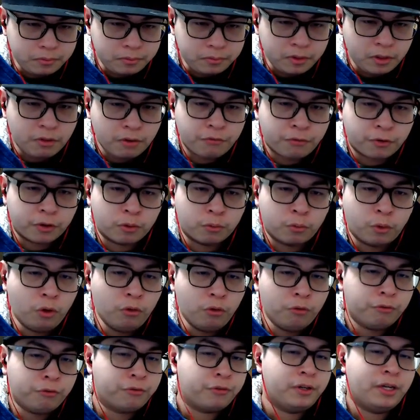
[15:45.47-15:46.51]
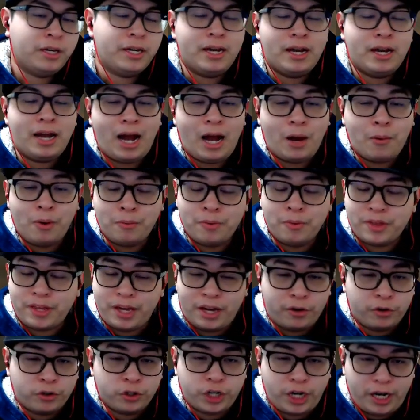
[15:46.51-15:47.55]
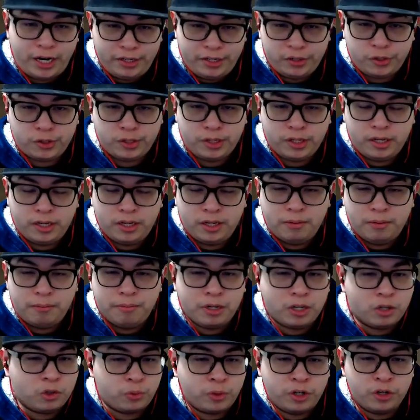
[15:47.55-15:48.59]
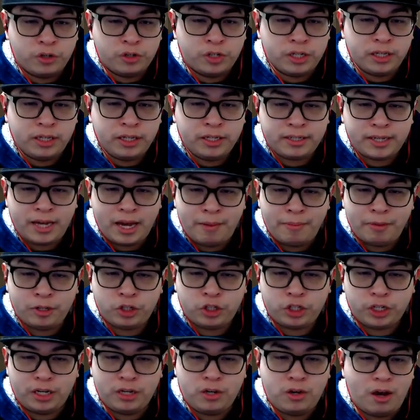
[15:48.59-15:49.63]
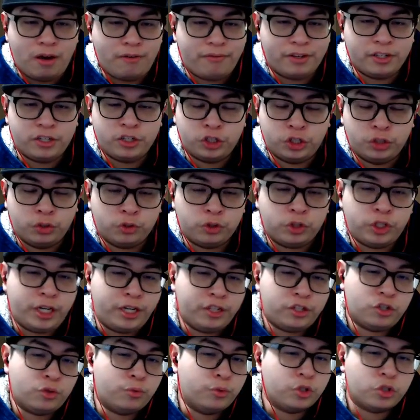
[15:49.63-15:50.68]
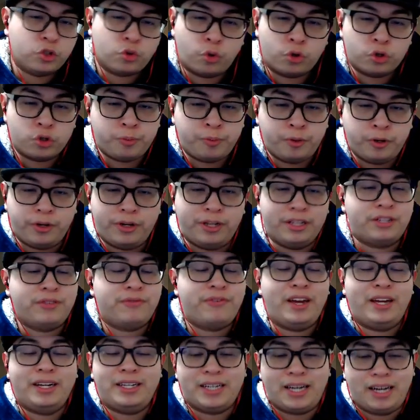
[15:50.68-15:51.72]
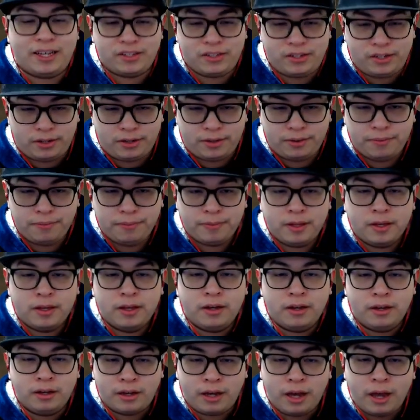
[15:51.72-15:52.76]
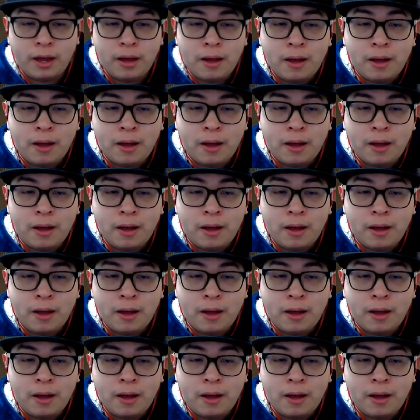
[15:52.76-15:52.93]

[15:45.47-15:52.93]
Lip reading: For the wolf, I went with Energize, because when you're dealing damage and you have additional chance to restore spirit, it's fantastic. Okay?